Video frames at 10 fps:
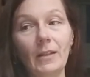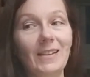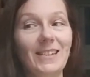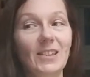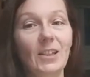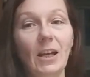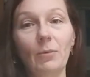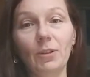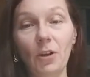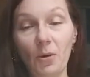see
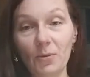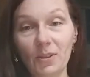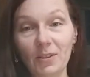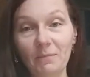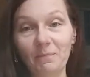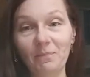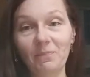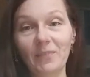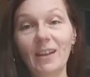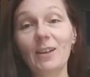how it goes.
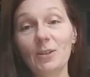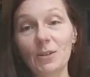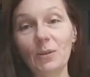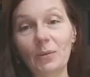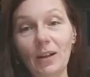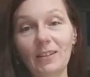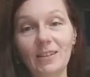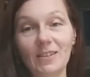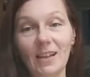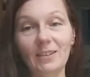So I
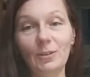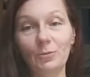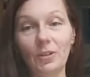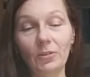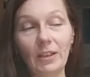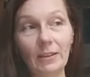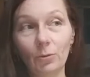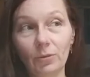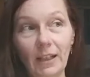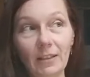decided to
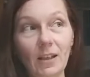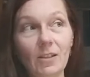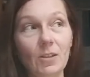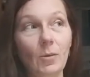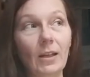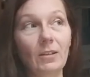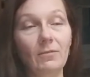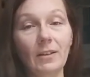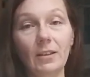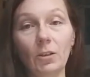do that. So I
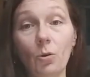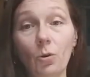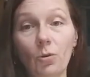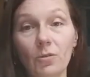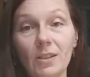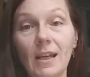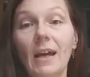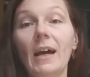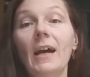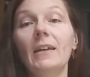invented a course,
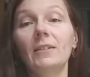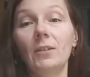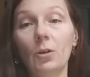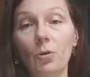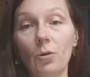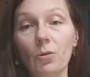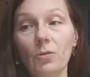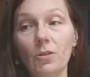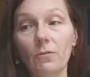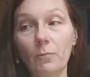and the
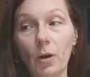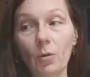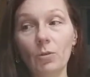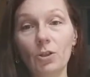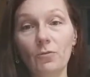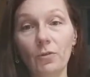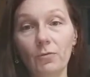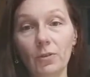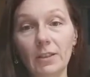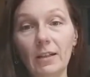course of Polish for
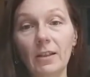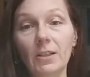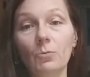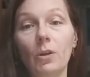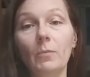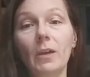foreigners will be